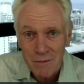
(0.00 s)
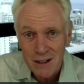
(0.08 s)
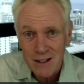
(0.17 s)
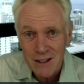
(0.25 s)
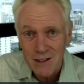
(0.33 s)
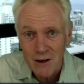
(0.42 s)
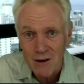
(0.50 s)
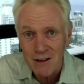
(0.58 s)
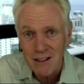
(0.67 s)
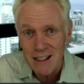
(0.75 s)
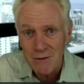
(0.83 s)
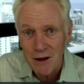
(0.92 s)
This is
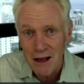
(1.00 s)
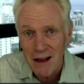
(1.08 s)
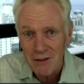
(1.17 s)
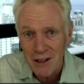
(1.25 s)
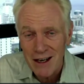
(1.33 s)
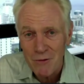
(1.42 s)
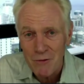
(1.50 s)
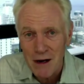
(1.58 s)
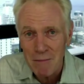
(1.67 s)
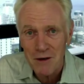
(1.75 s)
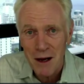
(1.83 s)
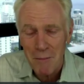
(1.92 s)
currency that will have to get
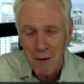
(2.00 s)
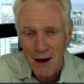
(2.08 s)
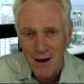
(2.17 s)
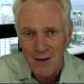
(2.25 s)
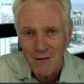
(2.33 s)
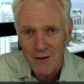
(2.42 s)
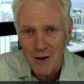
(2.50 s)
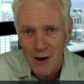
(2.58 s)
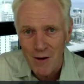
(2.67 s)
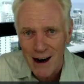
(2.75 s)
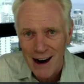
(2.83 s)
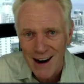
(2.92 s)
whipped up out of
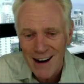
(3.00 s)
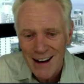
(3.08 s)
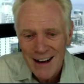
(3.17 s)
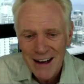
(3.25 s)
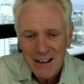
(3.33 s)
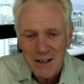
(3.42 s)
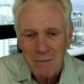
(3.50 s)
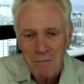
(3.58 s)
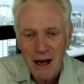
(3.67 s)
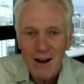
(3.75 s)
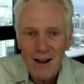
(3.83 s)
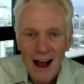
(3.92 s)
nowhere to
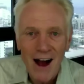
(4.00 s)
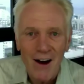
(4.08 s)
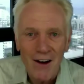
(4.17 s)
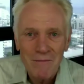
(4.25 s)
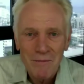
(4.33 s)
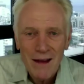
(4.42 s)
bail out